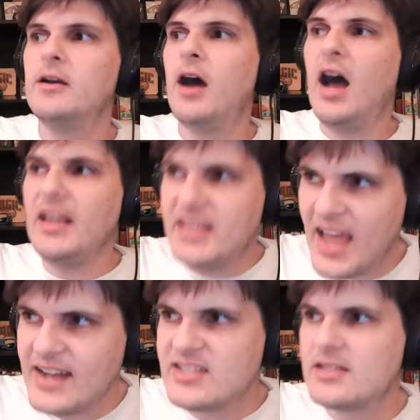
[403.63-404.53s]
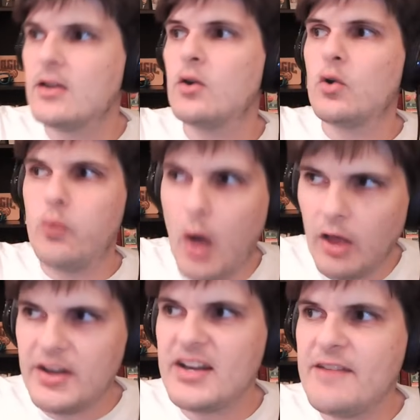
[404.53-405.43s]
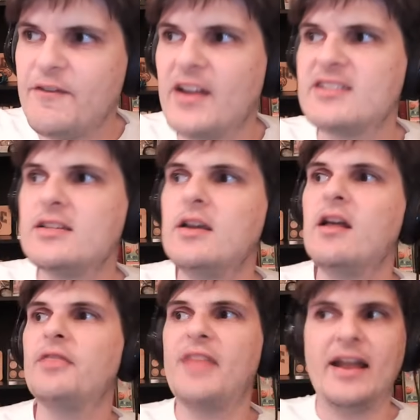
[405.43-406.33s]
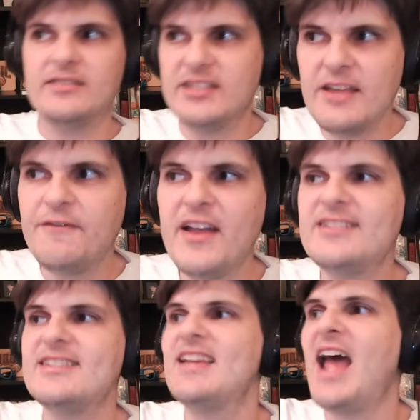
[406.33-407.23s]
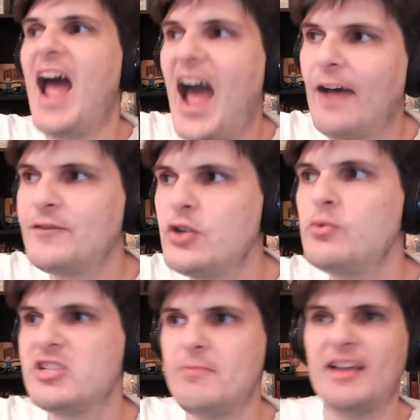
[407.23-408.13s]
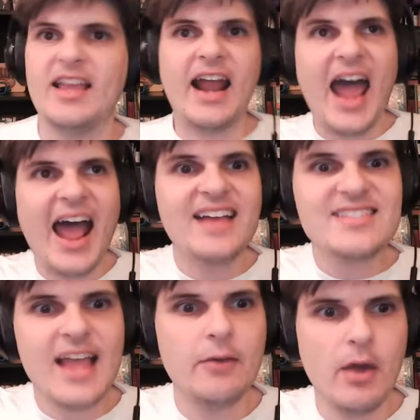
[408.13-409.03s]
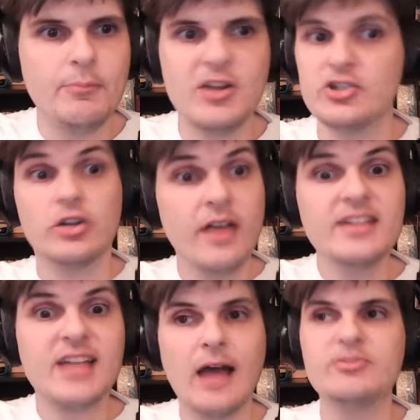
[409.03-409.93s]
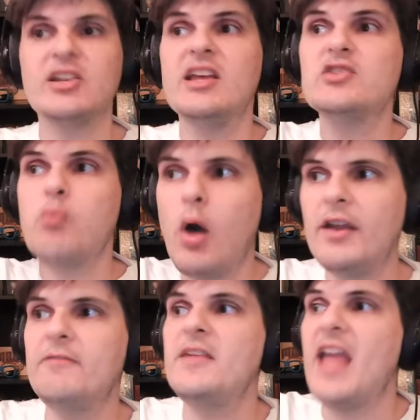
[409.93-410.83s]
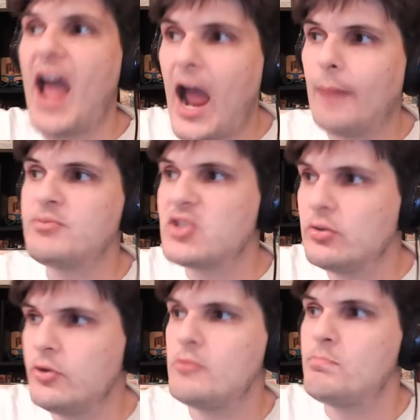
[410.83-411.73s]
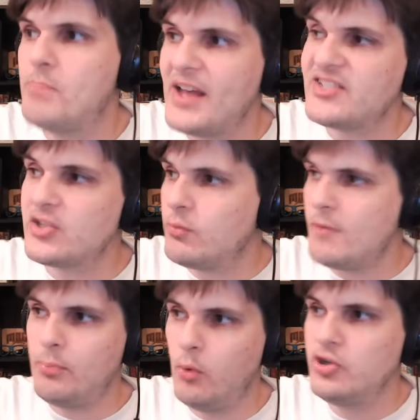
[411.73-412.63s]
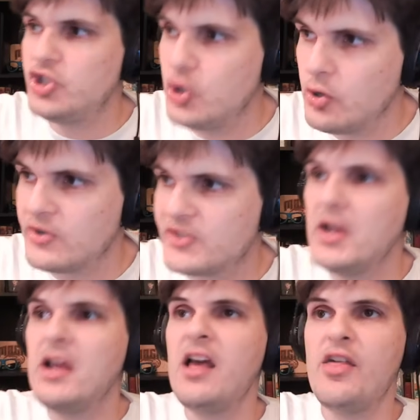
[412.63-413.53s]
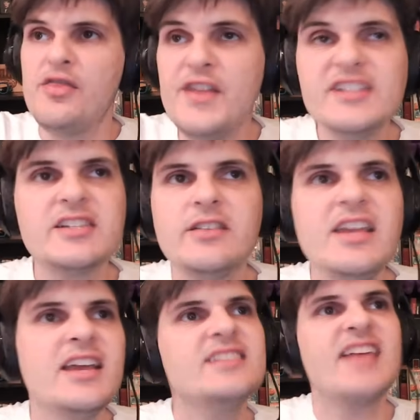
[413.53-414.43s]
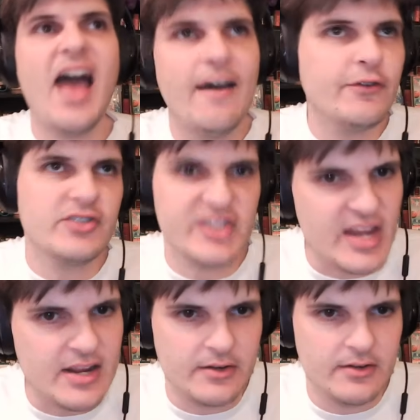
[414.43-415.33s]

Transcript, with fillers: against quality defense that defenses have to respect, that has that reputation. Klay Thompson is one of the absolute best three point shooters this league has ever seen.